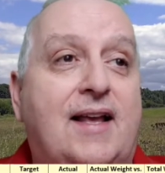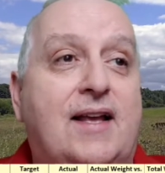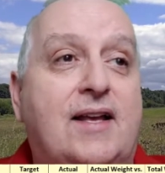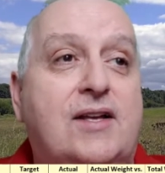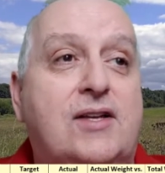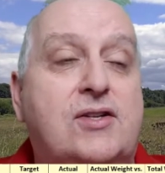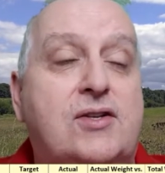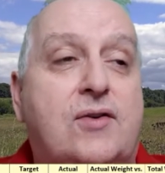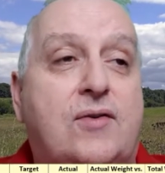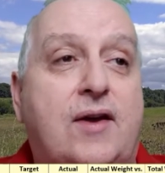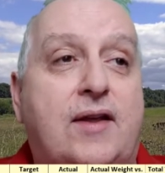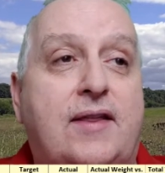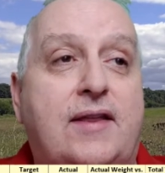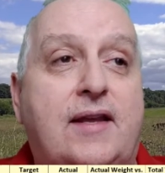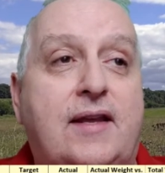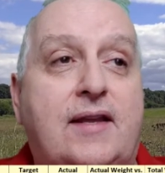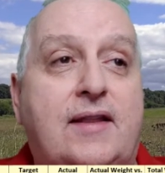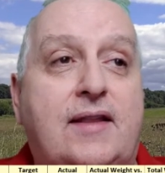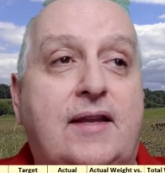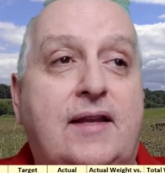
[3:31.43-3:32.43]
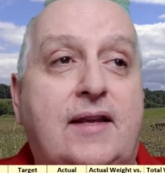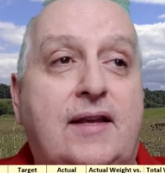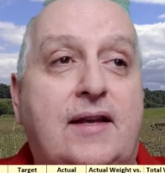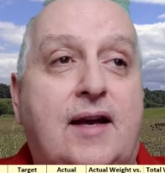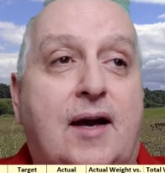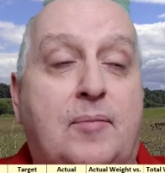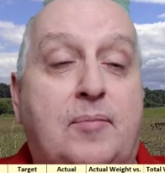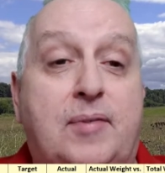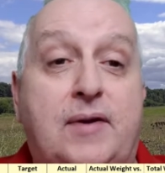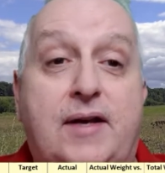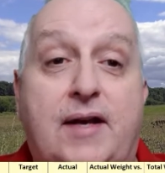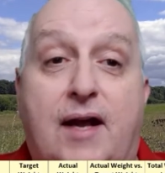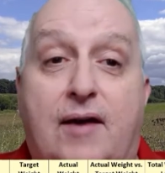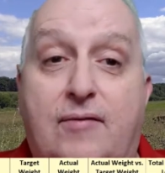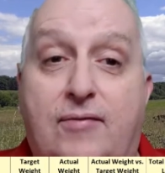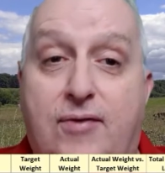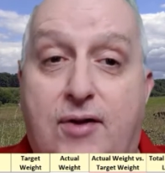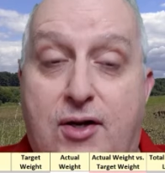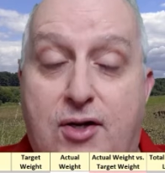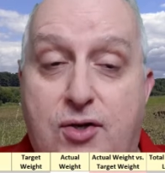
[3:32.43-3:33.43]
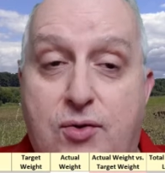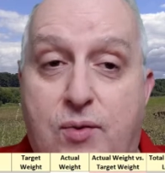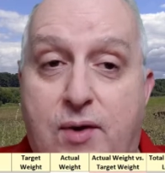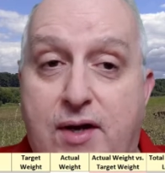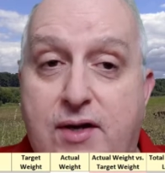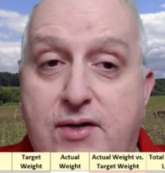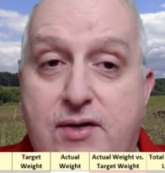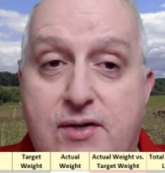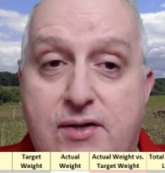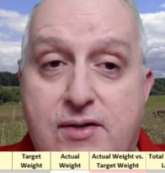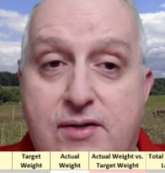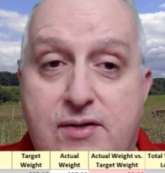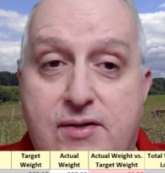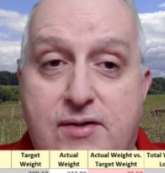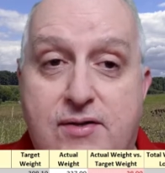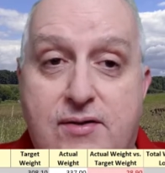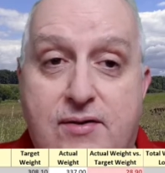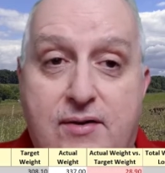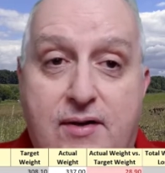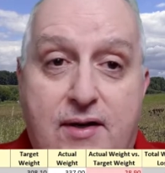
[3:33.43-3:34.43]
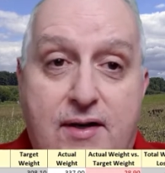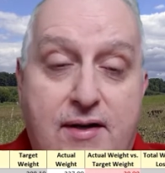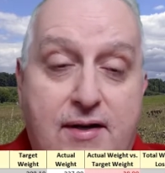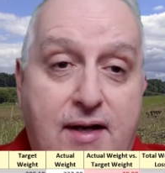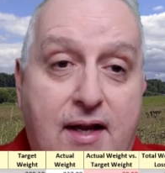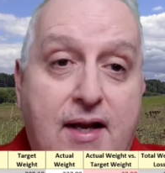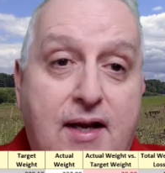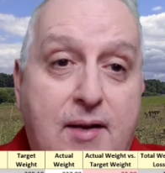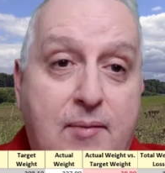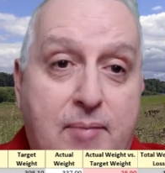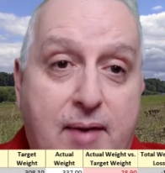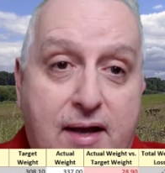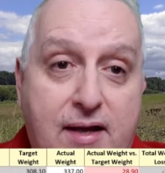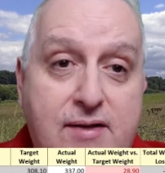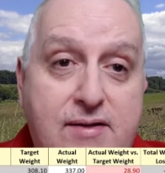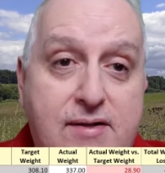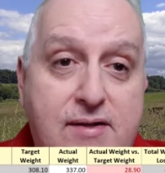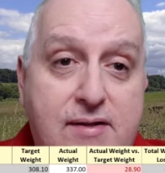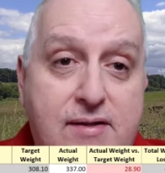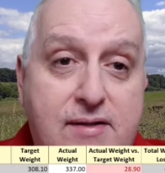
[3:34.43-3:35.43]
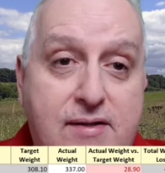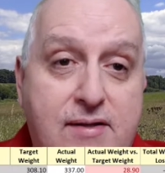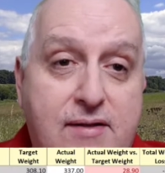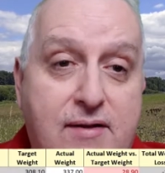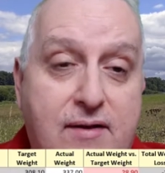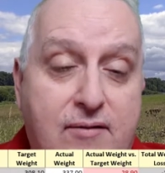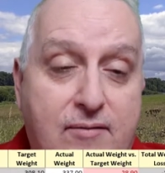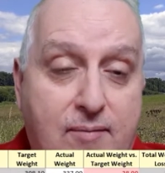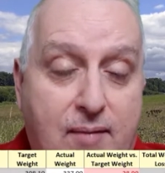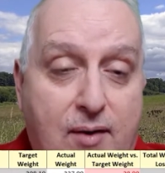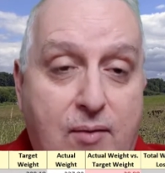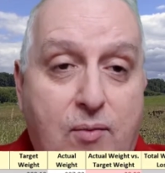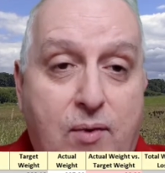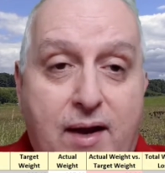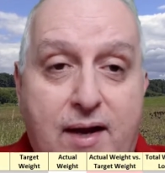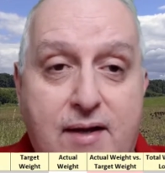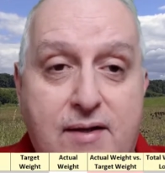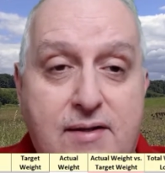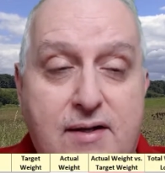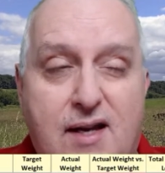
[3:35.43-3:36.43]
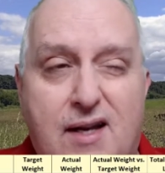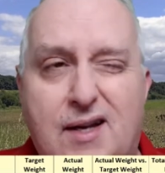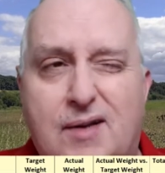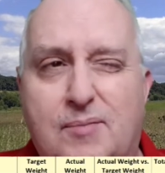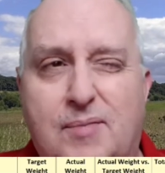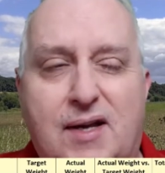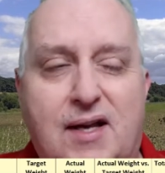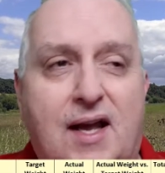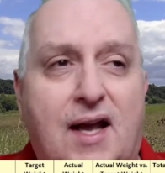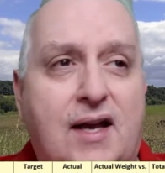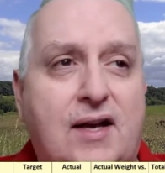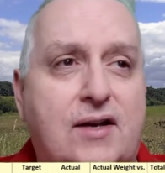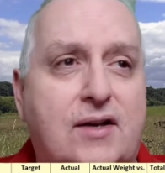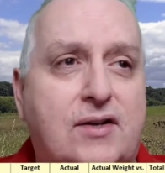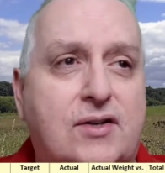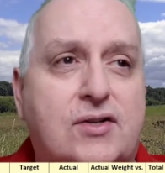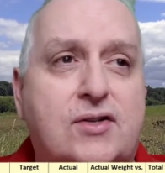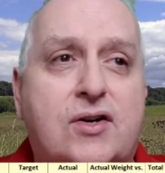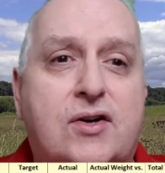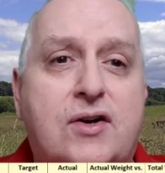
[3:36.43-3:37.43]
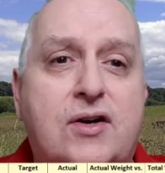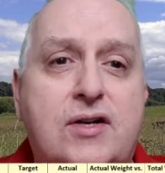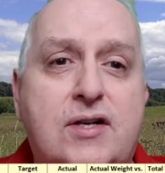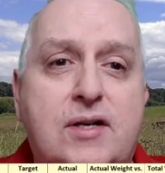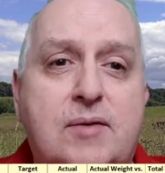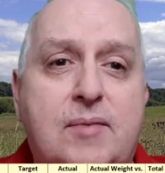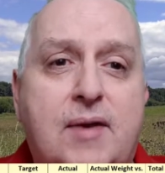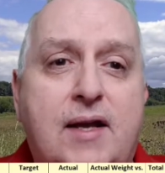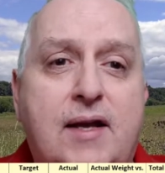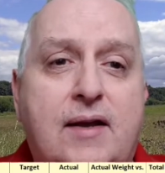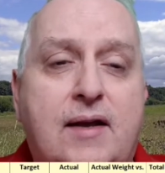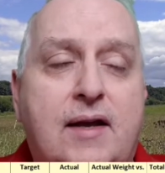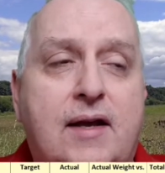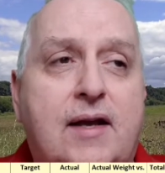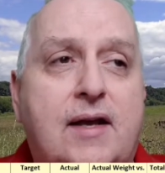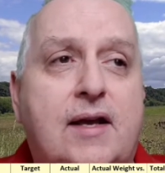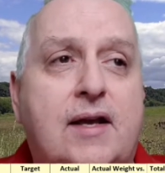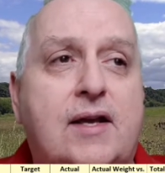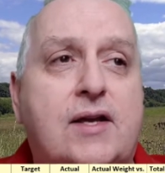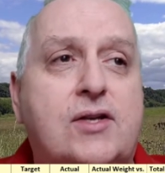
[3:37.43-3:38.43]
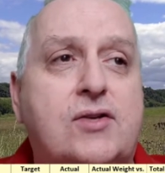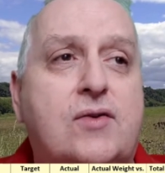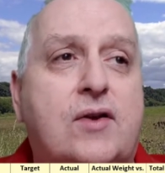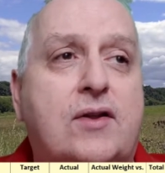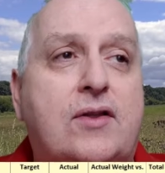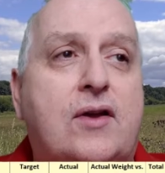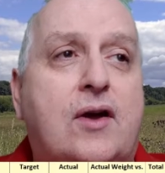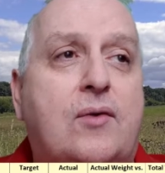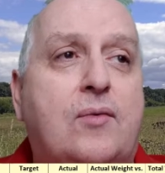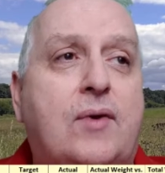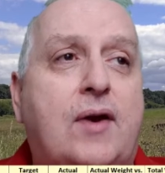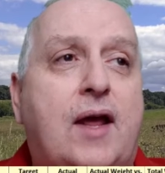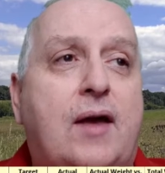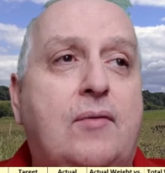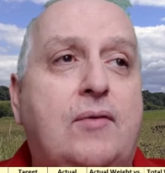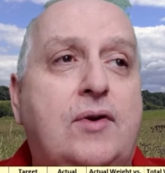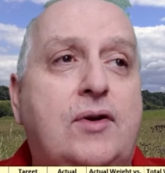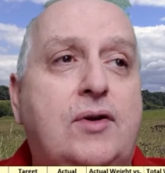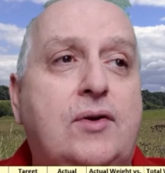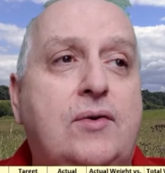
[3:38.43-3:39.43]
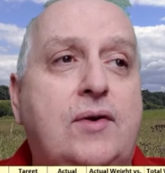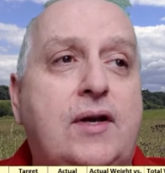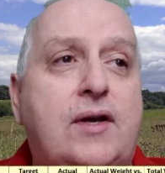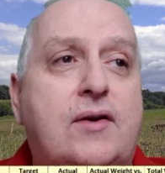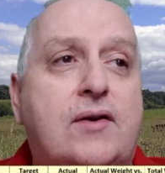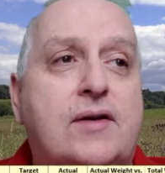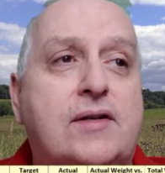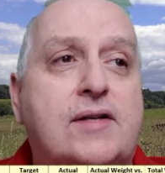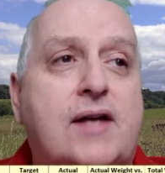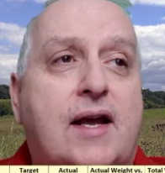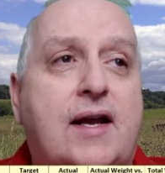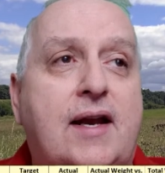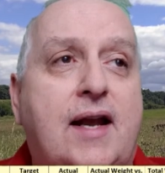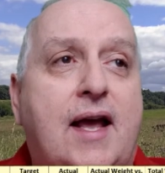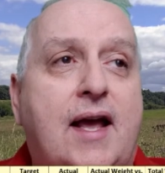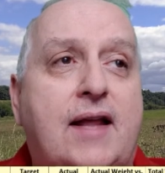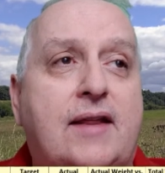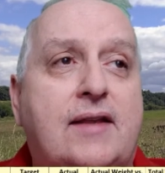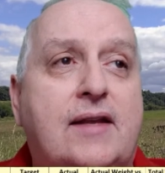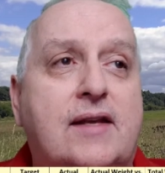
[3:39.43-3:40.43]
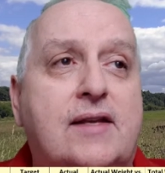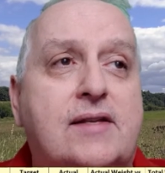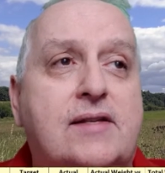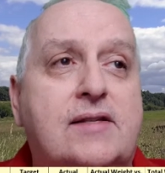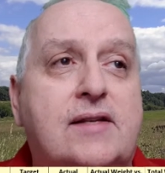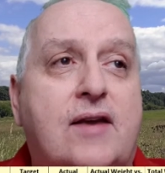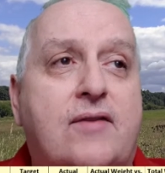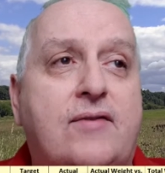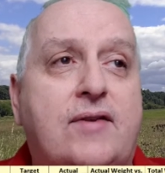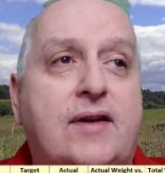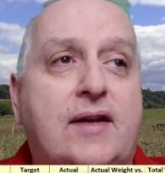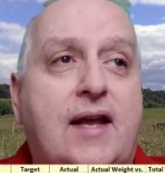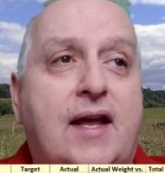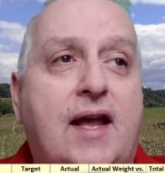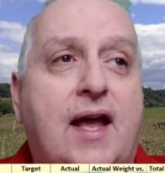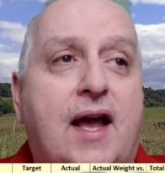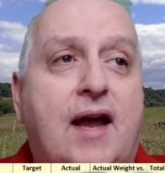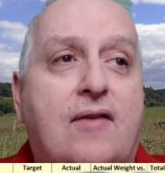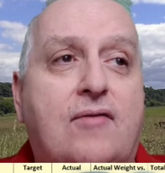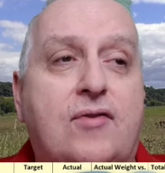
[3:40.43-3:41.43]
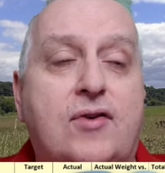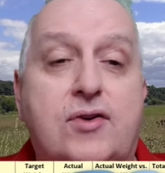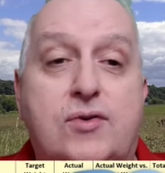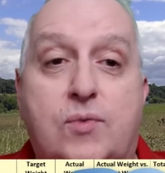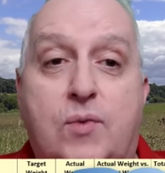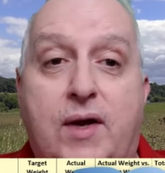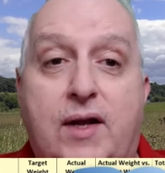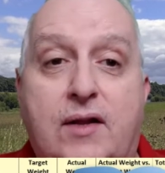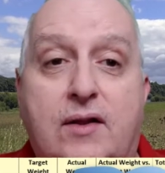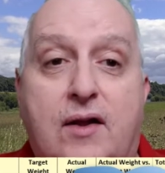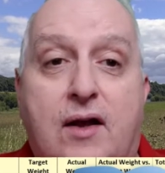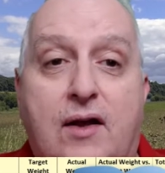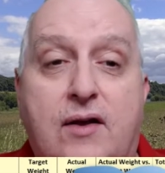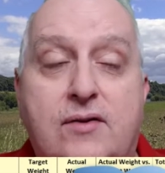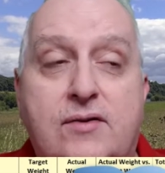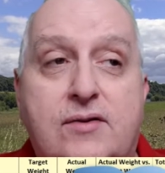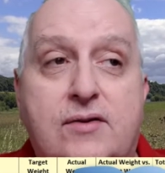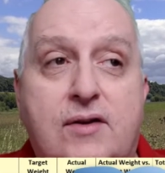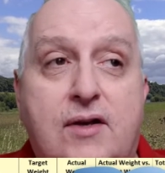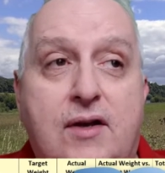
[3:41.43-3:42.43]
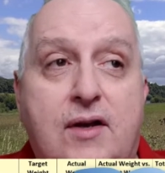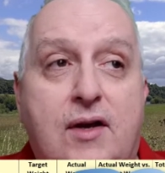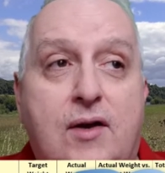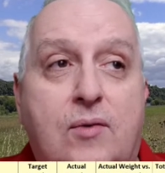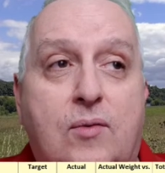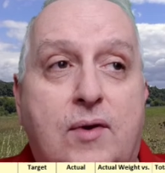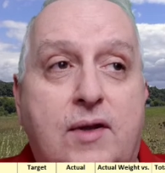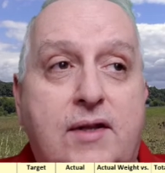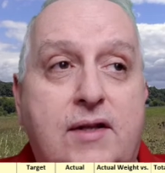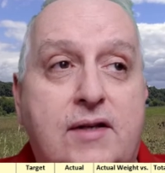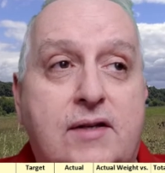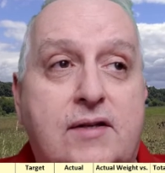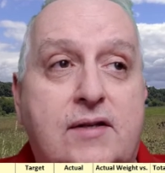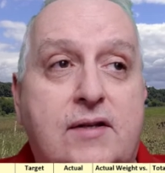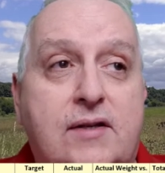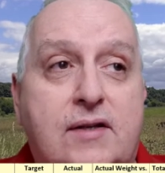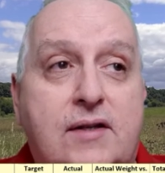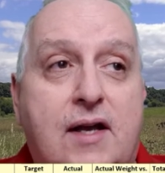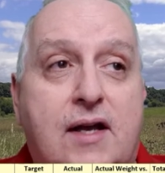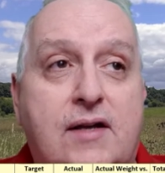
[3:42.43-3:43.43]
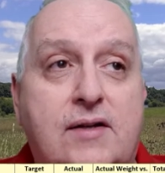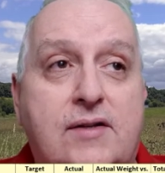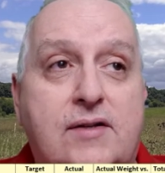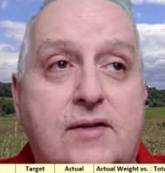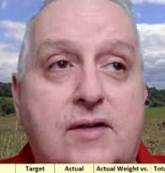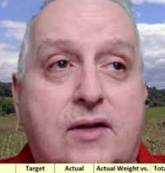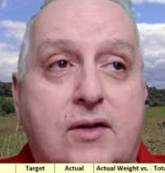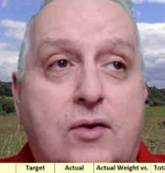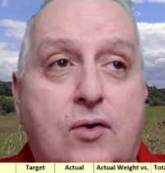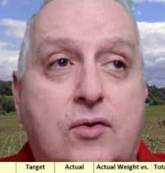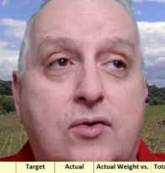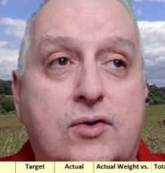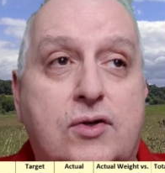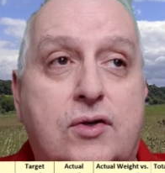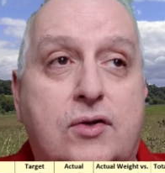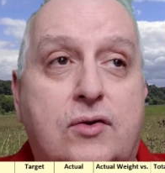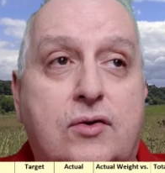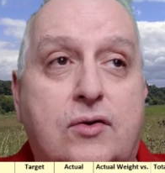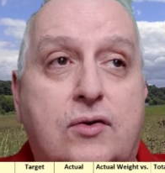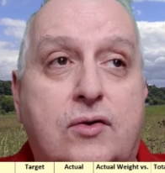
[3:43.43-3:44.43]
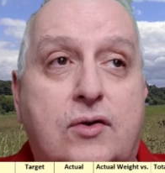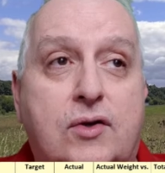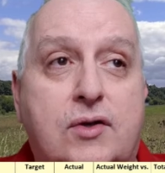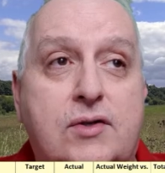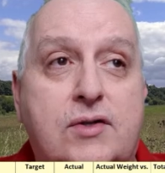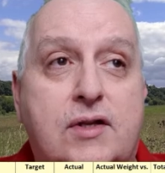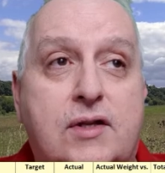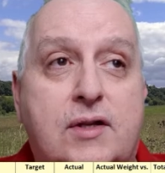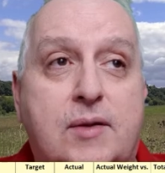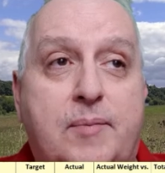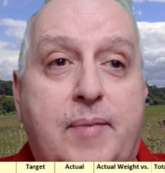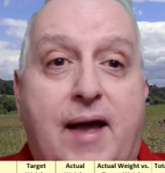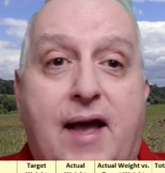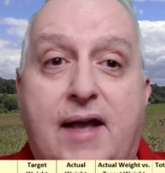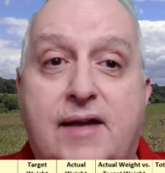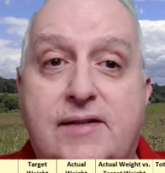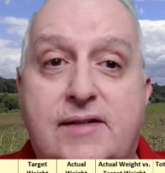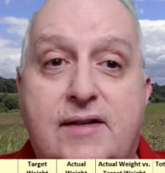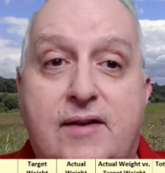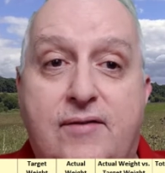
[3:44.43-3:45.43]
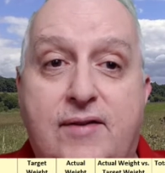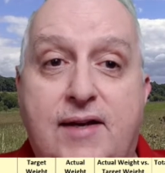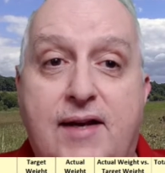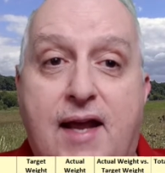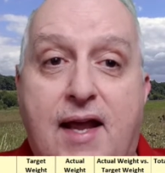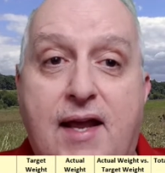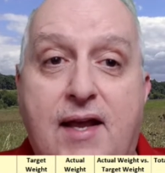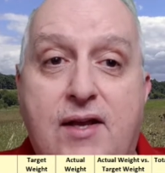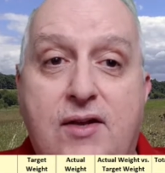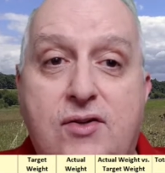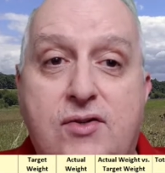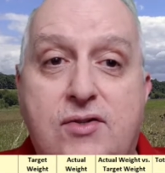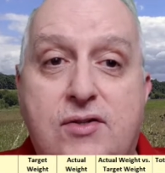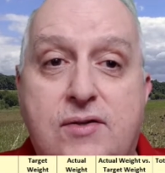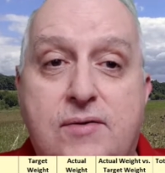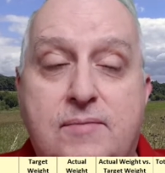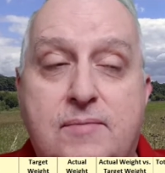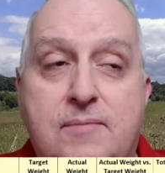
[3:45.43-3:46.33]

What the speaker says: So I think the up and down fluctuations on a daily basis of my weight's been kind of discouraging me. So I thought what I would do here is I'd add this 7-day average weight loss. What this does is it goes and looks at the past 7 days,